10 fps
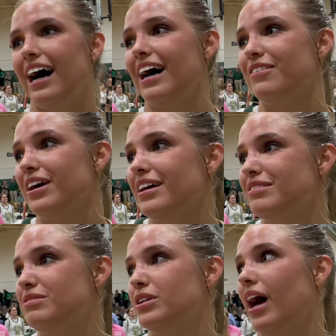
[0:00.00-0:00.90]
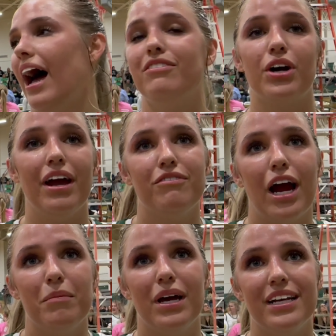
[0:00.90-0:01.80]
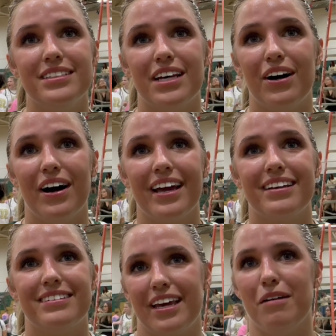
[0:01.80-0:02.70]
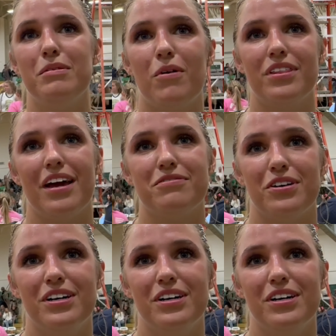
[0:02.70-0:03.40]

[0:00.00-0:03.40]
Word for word: Uh, we have a great environment, so I couldn't be more thankful.